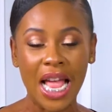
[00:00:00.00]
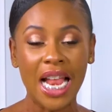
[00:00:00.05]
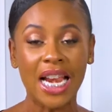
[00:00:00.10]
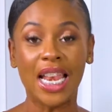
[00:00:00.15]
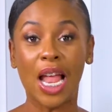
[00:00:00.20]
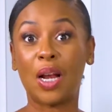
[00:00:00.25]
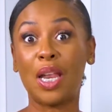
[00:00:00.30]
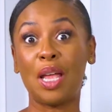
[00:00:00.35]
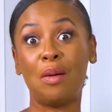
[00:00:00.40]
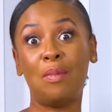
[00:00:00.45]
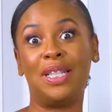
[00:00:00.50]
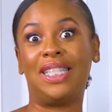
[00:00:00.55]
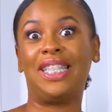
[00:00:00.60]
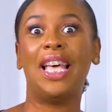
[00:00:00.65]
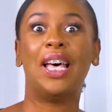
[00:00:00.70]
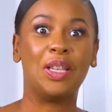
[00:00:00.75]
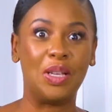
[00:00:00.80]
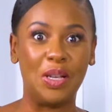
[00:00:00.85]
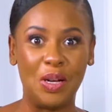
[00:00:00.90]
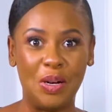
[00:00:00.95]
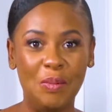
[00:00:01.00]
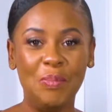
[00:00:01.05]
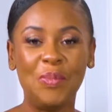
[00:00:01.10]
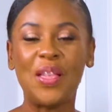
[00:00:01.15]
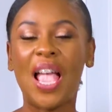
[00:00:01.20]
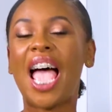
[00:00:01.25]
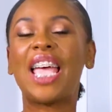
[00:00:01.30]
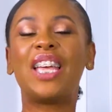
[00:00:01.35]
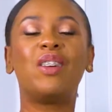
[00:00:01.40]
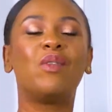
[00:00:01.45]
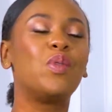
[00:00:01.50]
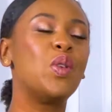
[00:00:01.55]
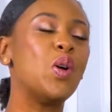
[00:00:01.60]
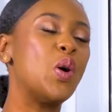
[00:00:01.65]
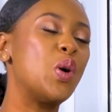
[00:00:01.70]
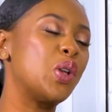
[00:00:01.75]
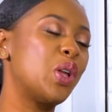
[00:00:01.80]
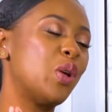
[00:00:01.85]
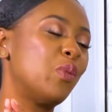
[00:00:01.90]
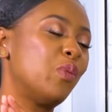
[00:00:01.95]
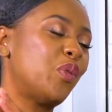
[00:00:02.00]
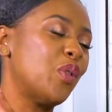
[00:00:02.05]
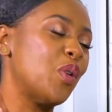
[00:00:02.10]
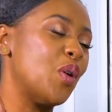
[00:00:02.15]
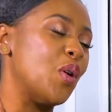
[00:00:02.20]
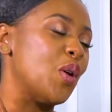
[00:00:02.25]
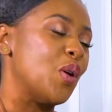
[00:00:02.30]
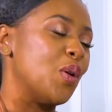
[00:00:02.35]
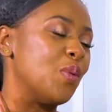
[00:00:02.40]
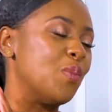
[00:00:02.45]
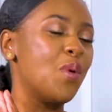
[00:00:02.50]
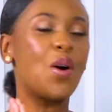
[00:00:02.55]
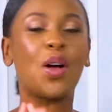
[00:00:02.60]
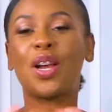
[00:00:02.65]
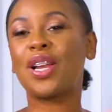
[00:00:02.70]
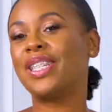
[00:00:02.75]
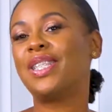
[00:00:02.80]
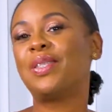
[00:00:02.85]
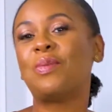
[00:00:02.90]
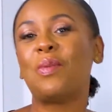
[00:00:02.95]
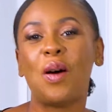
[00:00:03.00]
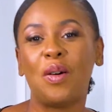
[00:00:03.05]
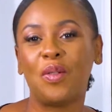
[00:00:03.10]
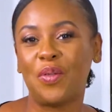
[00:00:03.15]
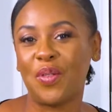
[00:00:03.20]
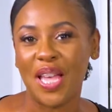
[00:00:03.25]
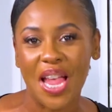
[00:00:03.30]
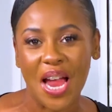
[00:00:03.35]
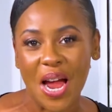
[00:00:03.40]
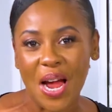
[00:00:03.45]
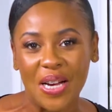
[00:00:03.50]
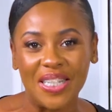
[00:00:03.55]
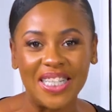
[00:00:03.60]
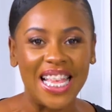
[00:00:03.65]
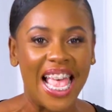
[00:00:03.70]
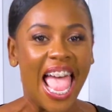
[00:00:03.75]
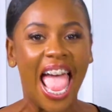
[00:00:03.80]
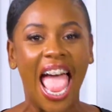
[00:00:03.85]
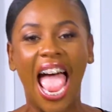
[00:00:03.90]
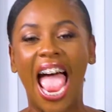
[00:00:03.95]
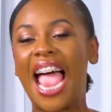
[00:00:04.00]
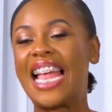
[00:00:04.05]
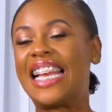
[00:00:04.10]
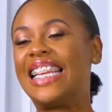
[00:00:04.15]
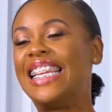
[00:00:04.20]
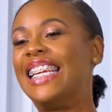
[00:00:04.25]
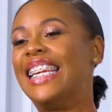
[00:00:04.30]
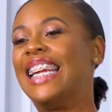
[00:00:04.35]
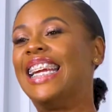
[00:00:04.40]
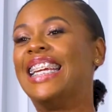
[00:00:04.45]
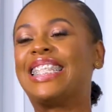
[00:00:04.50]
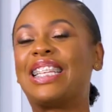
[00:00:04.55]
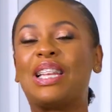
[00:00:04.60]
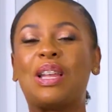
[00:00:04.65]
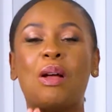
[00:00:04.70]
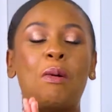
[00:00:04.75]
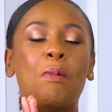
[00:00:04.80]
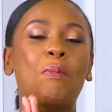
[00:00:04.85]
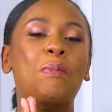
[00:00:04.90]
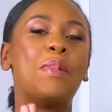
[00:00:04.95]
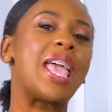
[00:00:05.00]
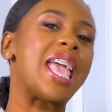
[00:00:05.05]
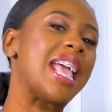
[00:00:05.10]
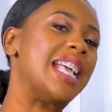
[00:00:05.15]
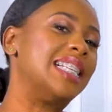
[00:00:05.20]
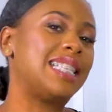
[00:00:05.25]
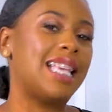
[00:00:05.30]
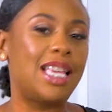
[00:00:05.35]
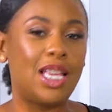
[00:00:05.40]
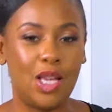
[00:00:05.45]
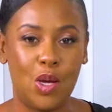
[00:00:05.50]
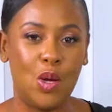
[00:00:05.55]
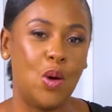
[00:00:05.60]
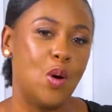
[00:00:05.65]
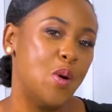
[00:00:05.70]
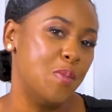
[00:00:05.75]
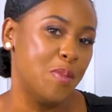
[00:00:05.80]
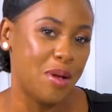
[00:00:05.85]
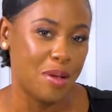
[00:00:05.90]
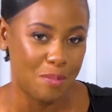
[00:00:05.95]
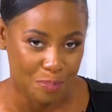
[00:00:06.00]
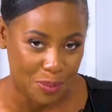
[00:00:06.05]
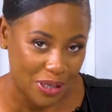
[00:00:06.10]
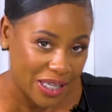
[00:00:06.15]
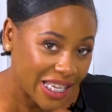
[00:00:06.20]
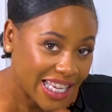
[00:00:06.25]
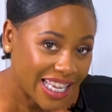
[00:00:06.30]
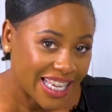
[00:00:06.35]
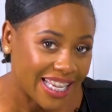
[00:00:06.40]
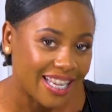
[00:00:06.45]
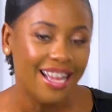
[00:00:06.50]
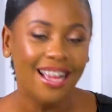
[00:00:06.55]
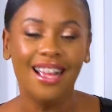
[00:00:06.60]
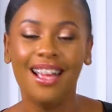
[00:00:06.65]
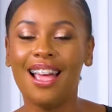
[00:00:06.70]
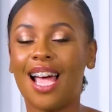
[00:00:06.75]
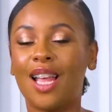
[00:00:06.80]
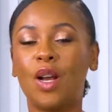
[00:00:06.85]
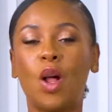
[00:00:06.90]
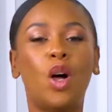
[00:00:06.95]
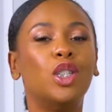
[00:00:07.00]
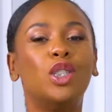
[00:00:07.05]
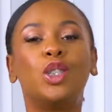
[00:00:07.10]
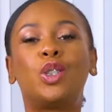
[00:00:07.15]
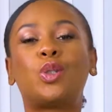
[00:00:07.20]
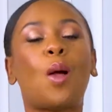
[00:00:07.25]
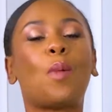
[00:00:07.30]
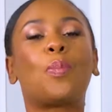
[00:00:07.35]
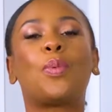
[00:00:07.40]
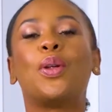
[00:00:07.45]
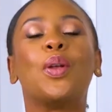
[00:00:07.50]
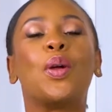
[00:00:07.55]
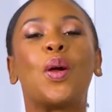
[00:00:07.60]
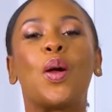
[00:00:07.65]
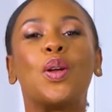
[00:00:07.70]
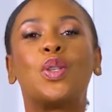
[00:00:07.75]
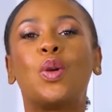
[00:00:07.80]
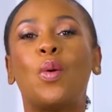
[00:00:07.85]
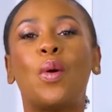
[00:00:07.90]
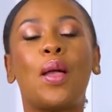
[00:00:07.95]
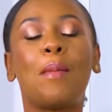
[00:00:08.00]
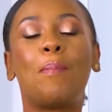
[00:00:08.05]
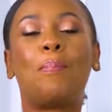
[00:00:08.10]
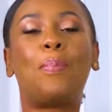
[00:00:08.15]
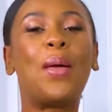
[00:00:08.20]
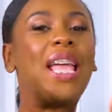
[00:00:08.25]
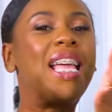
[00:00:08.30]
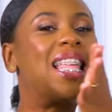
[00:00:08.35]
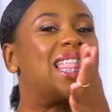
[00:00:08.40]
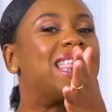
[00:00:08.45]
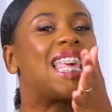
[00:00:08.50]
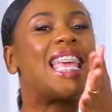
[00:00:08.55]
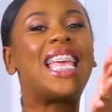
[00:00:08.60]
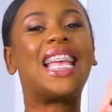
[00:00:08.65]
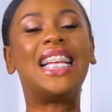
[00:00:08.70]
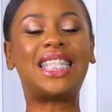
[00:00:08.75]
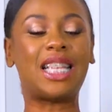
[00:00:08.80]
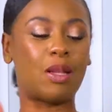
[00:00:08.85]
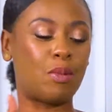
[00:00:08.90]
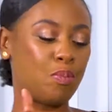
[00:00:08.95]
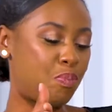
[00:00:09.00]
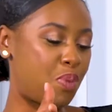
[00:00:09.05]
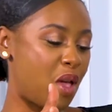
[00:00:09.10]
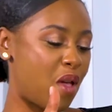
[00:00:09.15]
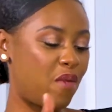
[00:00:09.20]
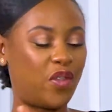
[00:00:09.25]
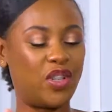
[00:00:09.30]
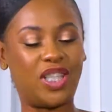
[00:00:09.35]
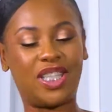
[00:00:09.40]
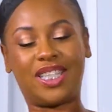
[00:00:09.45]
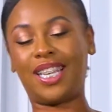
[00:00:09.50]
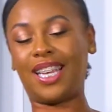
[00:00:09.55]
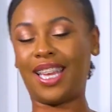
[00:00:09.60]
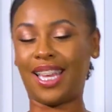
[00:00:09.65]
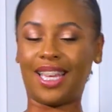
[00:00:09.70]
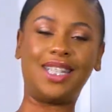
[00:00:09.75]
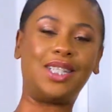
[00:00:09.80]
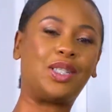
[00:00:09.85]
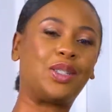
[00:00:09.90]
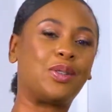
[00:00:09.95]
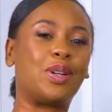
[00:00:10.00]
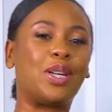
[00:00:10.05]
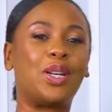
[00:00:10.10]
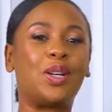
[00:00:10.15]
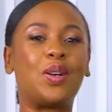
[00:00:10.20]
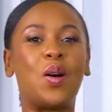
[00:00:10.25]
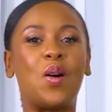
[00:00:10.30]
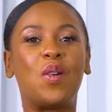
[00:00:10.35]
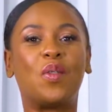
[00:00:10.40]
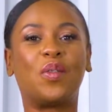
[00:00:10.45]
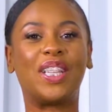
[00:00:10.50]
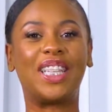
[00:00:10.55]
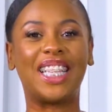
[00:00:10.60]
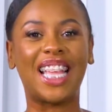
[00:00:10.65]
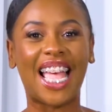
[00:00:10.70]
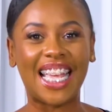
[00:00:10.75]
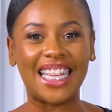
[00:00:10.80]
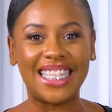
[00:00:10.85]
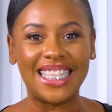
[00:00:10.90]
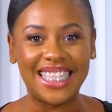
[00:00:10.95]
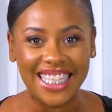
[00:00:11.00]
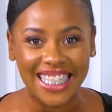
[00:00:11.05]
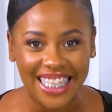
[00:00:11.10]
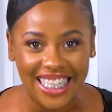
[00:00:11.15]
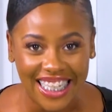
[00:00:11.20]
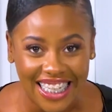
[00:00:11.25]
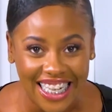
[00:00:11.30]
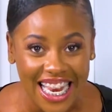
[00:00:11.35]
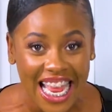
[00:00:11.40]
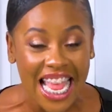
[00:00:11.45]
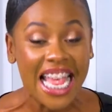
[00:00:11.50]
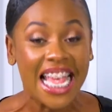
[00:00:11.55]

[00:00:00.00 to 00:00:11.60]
Now, let me tell you, I have known him for more than 12 years, and he is an amazing human being, an entrepreneur doing big things and pivoting during COVID-19.